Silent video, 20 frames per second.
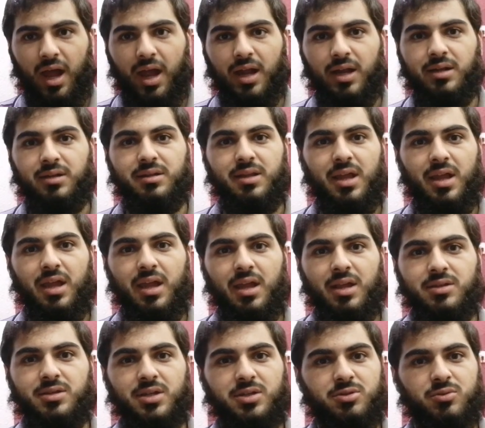And
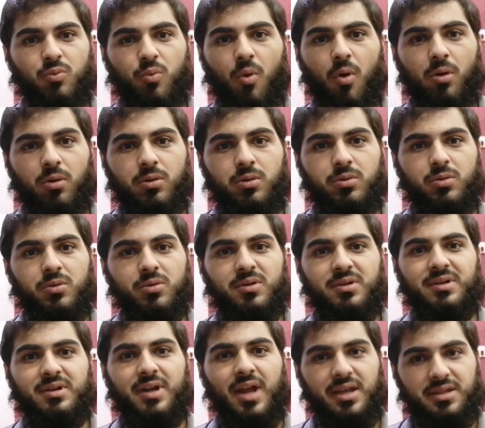they just want
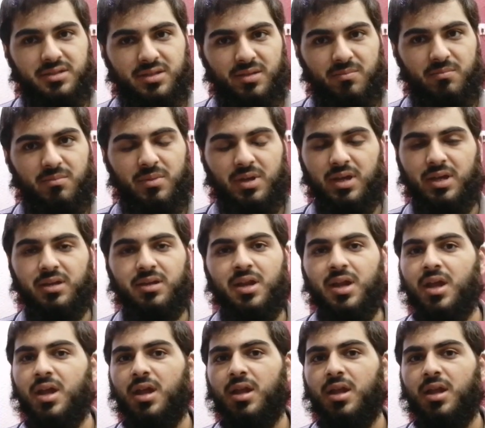to decimate